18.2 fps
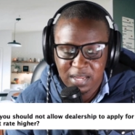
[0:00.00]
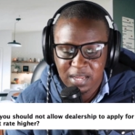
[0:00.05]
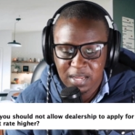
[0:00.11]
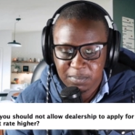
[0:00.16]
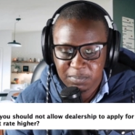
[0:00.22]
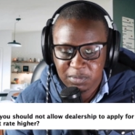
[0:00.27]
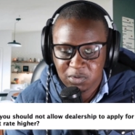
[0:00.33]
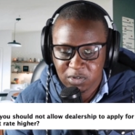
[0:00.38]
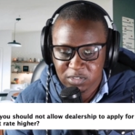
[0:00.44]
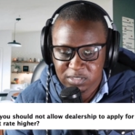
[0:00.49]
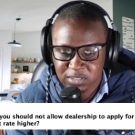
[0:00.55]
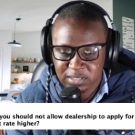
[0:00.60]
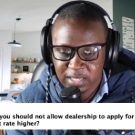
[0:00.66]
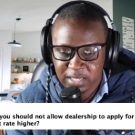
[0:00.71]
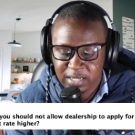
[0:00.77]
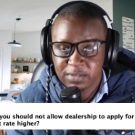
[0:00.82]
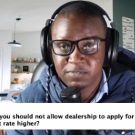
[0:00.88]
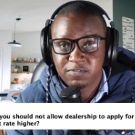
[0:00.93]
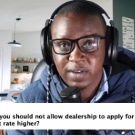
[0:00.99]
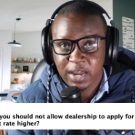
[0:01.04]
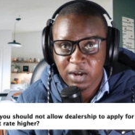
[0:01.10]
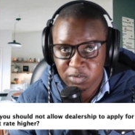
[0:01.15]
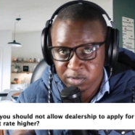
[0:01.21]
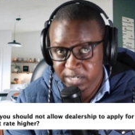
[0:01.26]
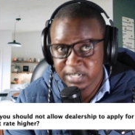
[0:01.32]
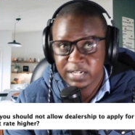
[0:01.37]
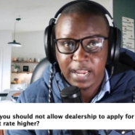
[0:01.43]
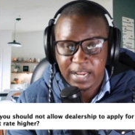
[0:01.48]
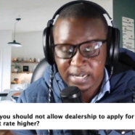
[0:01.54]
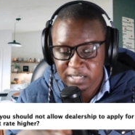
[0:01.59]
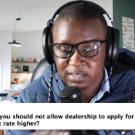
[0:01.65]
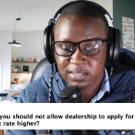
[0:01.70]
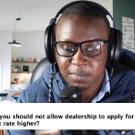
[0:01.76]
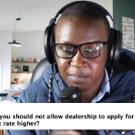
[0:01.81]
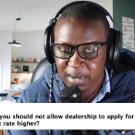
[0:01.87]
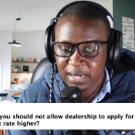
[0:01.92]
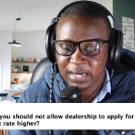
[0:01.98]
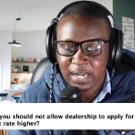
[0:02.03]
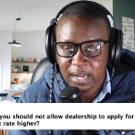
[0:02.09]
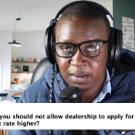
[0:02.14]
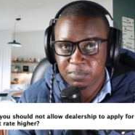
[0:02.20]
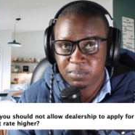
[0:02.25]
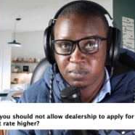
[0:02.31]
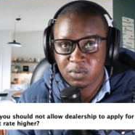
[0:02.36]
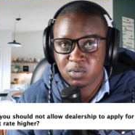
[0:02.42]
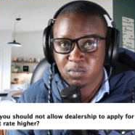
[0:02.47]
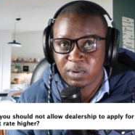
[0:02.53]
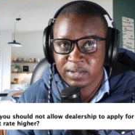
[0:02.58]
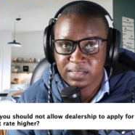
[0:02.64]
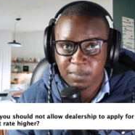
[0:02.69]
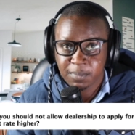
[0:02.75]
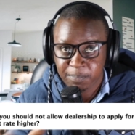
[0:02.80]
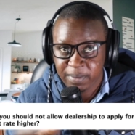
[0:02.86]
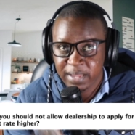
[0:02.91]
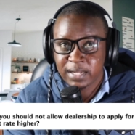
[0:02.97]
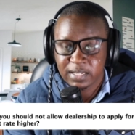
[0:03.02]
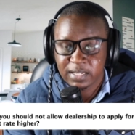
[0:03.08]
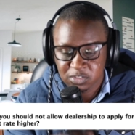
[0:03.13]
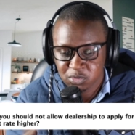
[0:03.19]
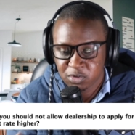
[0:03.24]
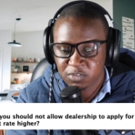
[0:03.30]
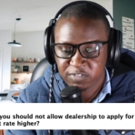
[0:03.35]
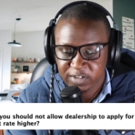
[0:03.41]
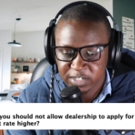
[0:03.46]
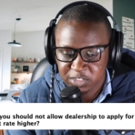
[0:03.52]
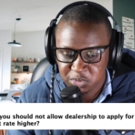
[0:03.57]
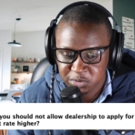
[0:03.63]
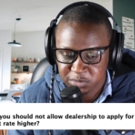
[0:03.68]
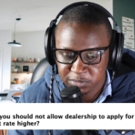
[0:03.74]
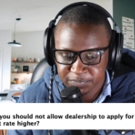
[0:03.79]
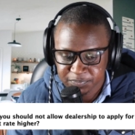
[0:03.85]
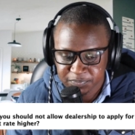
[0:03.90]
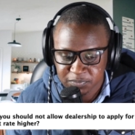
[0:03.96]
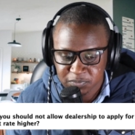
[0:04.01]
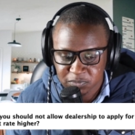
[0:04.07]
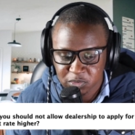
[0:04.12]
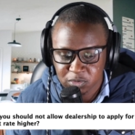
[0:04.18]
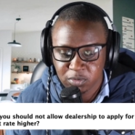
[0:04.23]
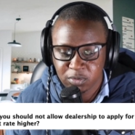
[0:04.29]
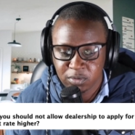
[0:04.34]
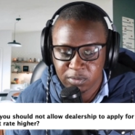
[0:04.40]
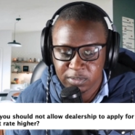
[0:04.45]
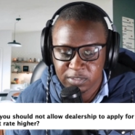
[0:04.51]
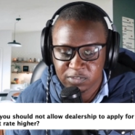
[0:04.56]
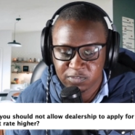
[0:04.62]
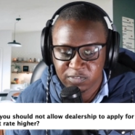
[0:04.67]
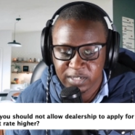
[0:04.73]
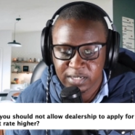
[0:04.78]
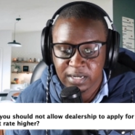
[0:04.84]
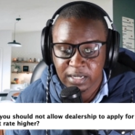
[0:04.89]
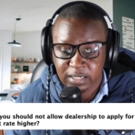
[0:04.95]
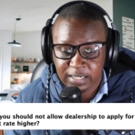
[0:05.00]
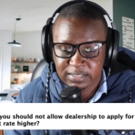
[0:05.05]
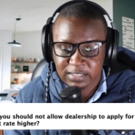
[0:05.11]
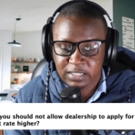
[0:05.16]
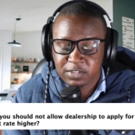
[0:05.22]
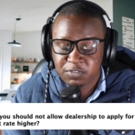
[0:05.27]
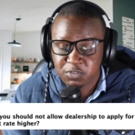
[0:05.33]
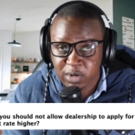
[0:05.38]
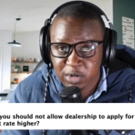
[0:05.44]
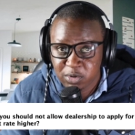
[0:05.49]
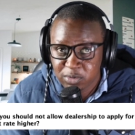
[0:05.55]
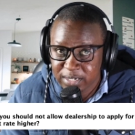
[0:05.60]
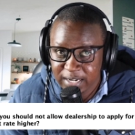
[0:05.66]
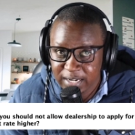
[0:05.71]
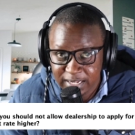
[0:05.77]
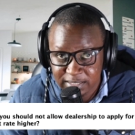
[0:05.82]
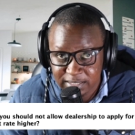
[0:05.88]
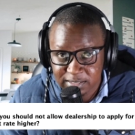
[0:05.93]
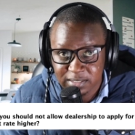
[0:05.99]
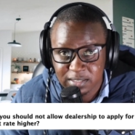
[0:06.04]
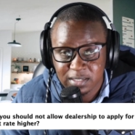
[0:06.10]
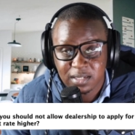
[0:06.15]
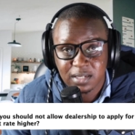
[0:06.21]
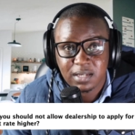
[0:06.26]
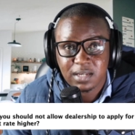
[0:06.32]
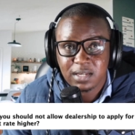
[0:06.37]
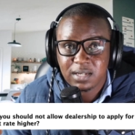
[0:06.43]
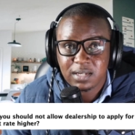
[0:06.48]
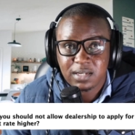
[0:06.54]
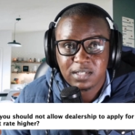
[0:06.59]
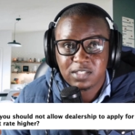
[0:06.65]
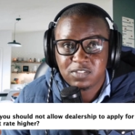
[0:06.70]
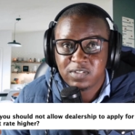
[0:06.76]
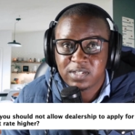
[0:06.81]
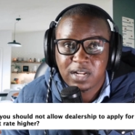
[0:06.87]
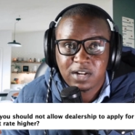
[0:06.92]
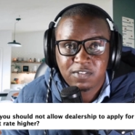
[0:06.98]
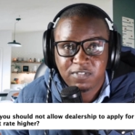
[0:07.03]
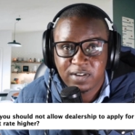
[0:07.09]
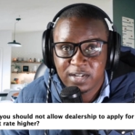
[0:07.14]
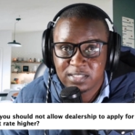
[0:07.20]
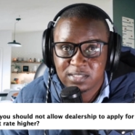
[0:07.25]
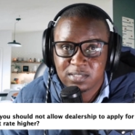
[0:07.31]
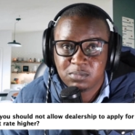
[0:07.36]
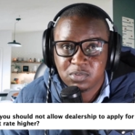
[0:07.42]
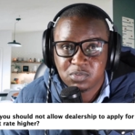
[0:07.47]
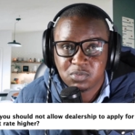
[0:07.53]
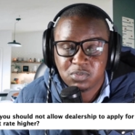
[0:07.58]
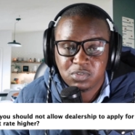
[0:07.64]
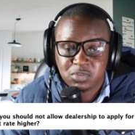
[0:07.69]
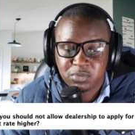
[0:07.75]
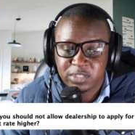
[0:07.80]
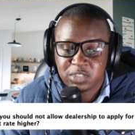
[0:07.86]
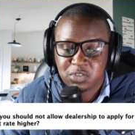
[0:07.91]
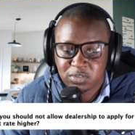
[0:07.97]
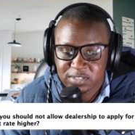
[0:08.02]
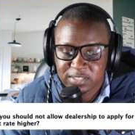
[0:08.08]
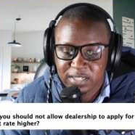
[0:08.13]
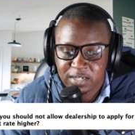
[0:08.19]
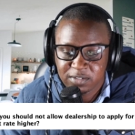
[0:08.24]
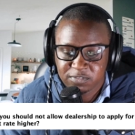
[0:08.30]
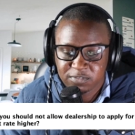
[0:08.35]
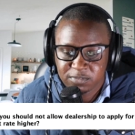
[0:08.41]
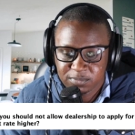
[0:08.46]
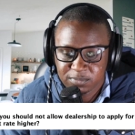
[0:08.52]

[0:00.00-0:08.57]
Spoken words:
because they've already added the markup on what the bank has offered you. So it's very, like I said, if you are not lazy, it's very advisable to do it yourself.